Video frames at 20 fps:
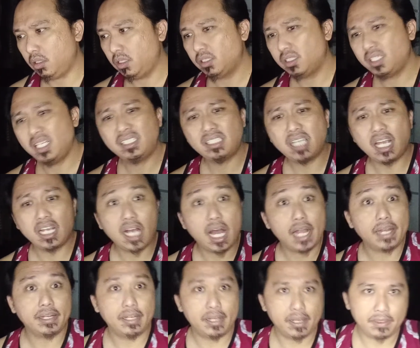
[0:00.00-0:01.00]
since I
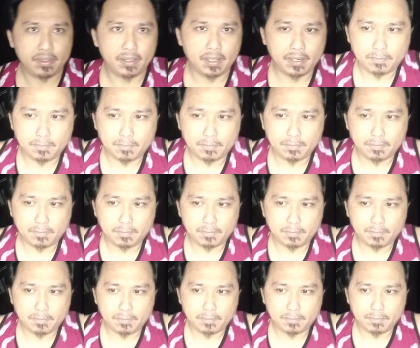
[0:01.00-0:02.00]
got nothing,
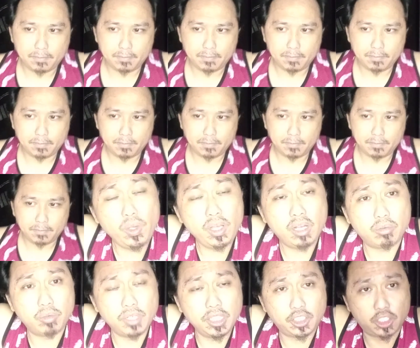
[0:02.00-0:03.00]
I was
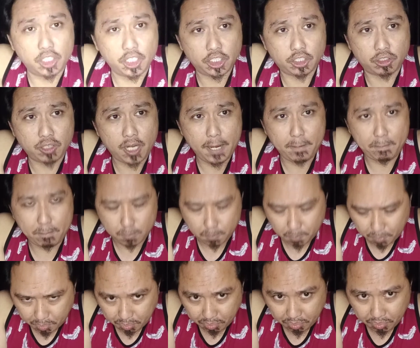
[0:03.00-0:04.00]
doing research, right?
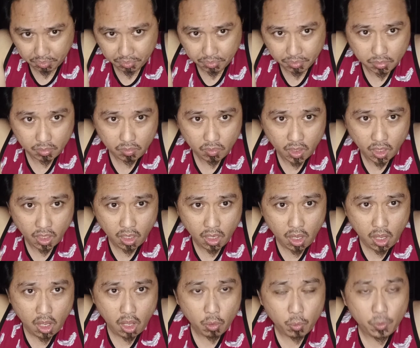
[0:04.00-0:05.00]

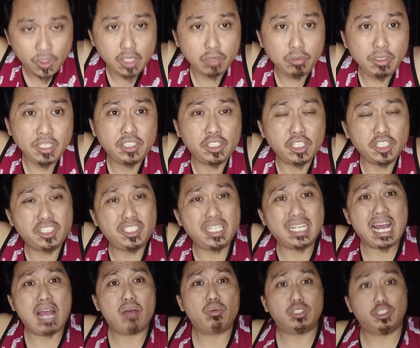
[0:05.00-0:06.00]
With the research
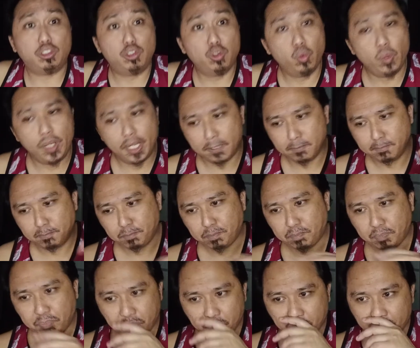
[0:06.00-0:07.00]
that I was doing,
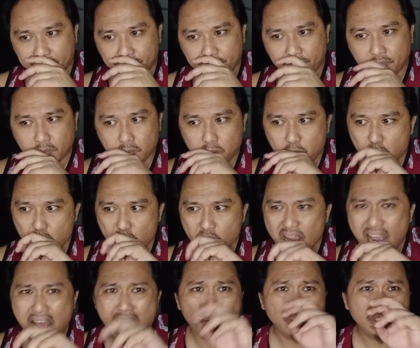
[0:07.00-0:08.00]

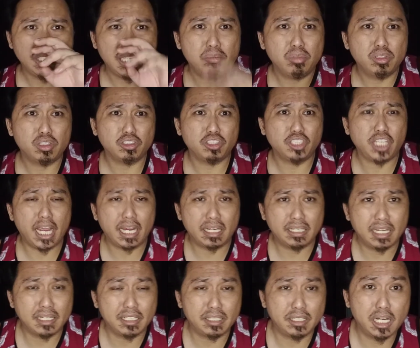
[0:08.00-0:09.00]
I was able to
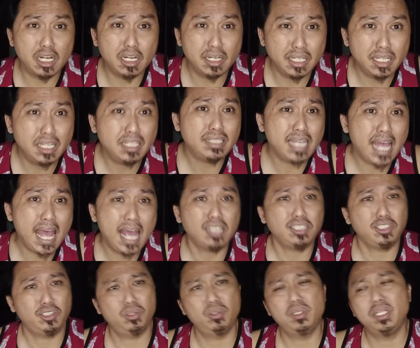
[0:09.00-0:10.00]
check that there is
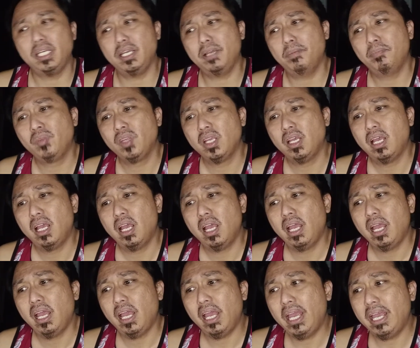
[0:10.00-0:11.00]
actually
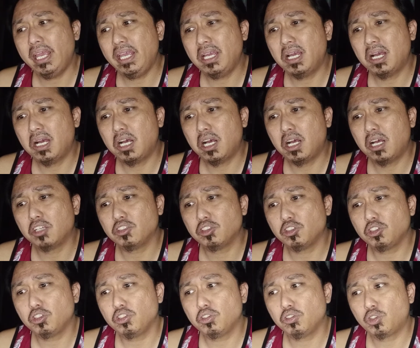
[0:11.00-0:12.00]

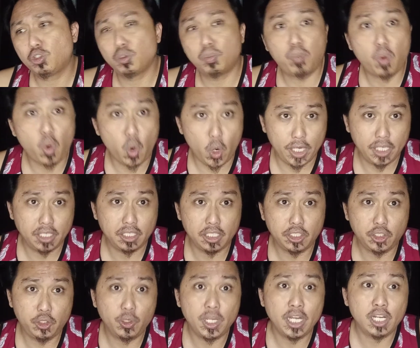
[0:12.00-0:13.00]
a support
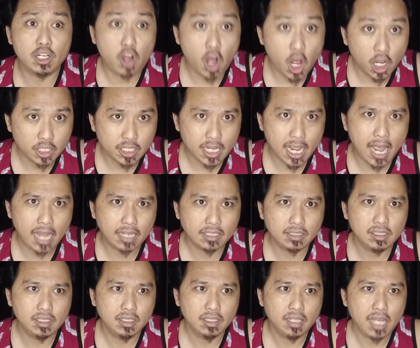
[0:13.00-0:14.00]
that you can
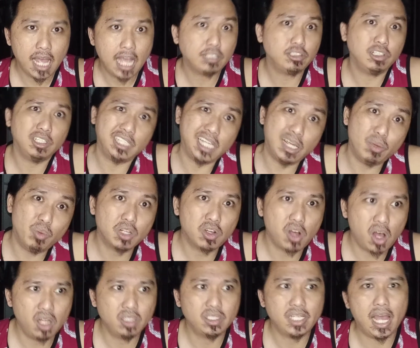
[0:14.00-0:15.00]
contact. Actually, they will
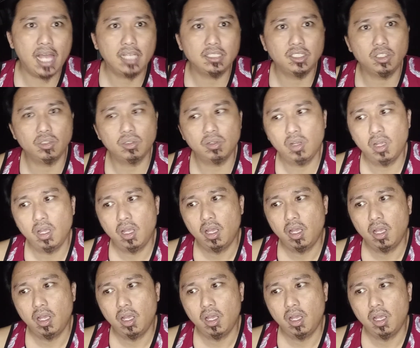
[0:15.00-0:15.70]
contact you